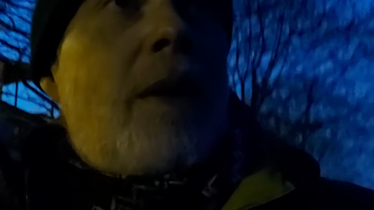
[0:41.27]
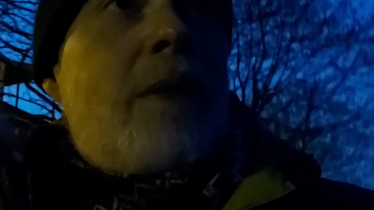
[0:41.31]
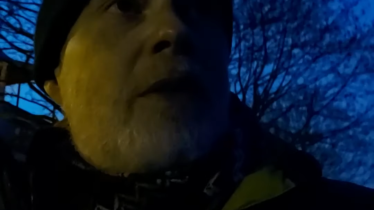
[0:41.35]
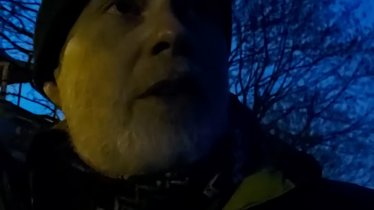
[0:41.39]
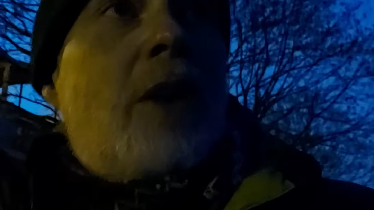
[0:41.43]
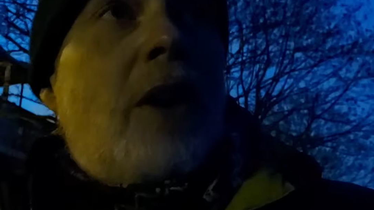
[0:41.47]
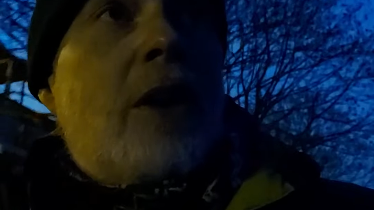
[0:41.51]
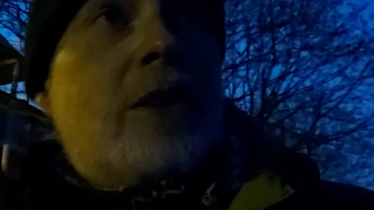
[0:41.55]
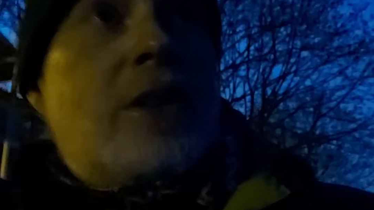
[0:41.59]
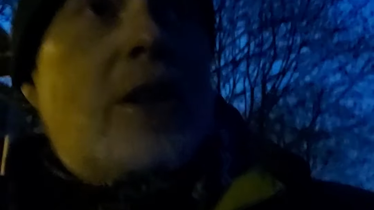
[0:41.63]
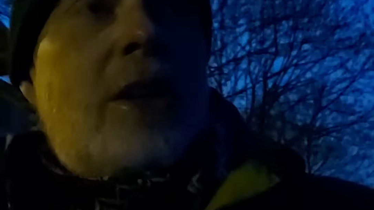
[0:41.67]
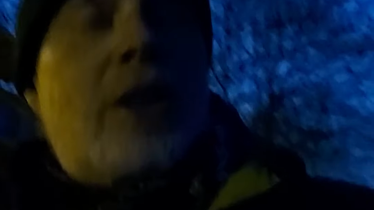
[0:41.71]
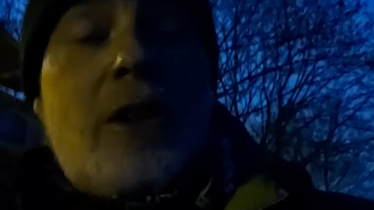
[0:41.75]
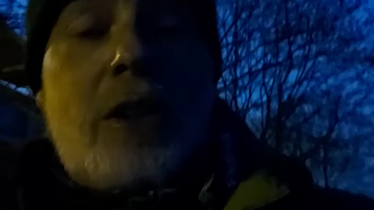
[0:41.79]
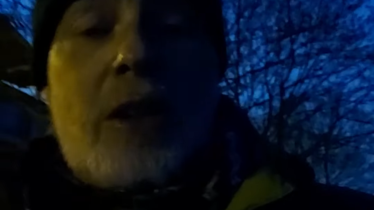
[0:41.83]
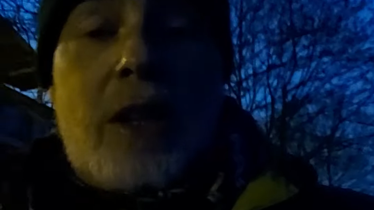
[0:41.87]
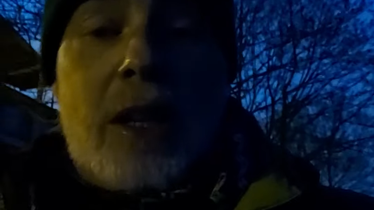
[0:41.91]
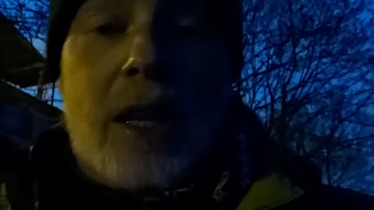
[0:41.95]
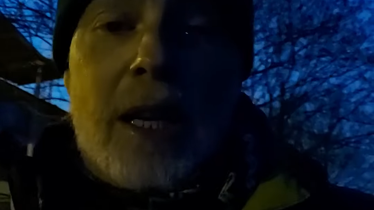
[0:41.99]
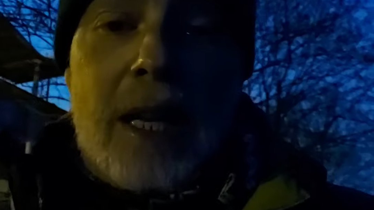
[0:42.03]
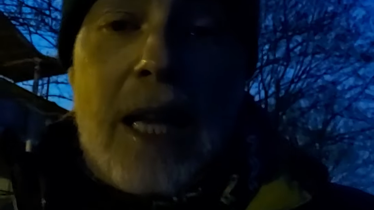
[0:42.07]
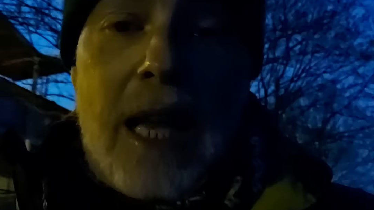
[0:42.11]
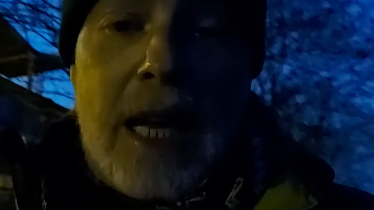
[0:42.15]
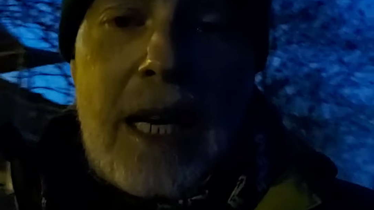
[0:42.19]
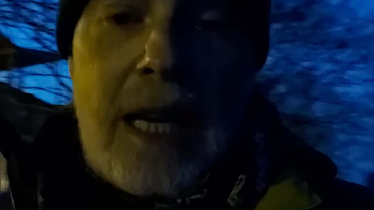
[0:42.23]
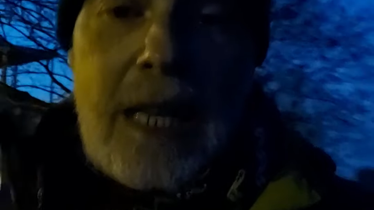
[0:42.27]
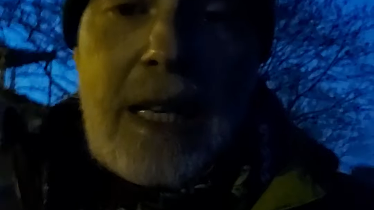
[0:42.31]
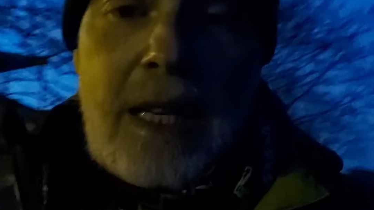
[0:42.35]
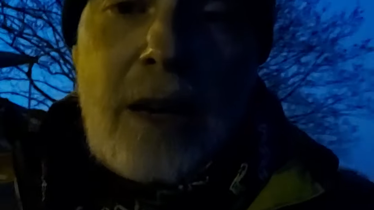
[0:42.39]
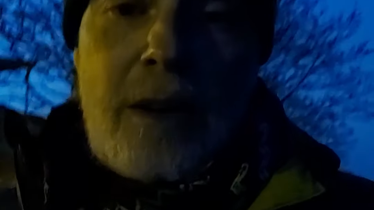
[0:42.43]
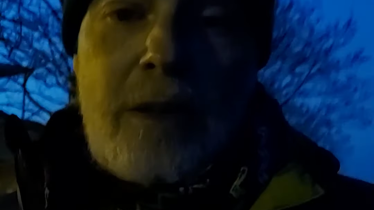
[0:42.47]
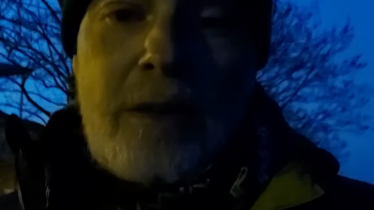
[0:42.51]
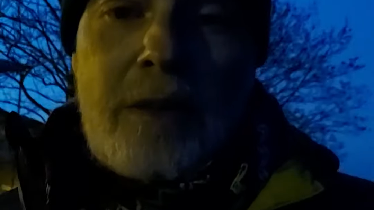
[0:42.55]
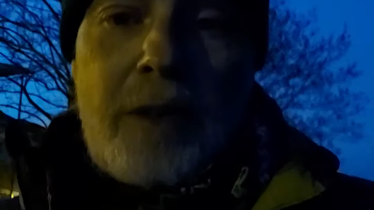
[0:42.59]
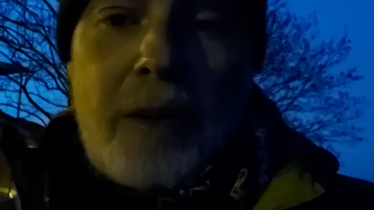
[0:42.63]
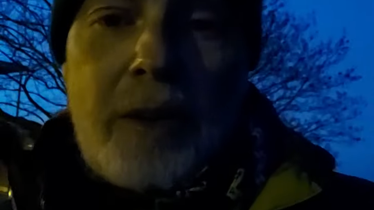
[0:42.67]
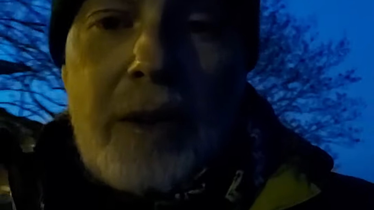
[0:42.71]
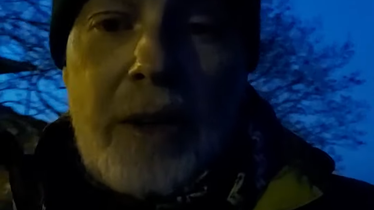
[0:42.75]
I've got another little
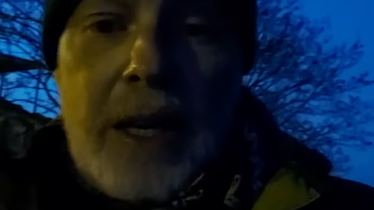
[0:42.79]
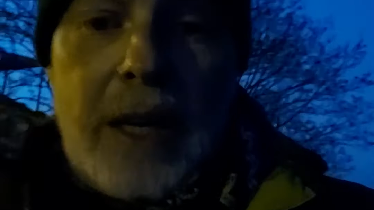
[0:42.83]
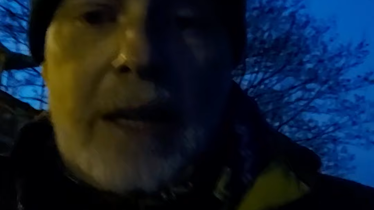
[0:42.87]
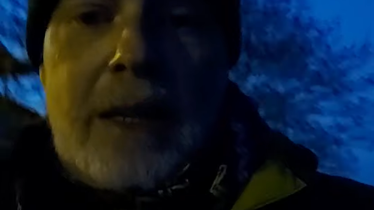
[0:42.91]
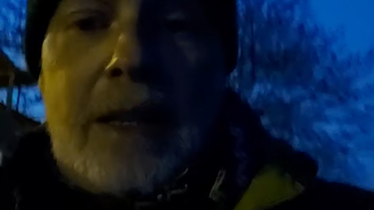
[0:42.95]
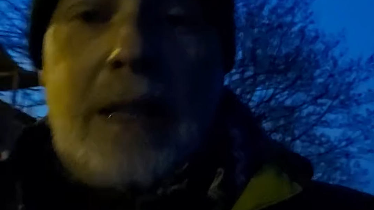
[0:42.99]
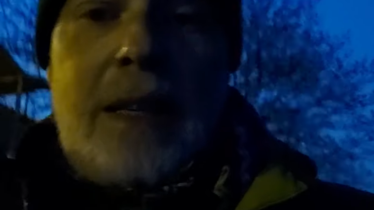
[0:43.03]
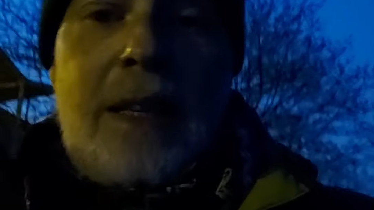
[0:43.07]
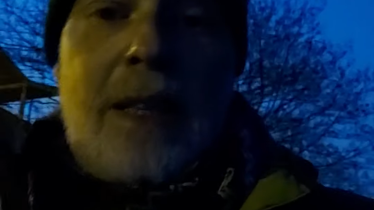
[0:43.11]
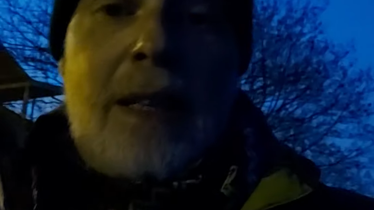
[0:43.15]
anecdote for you.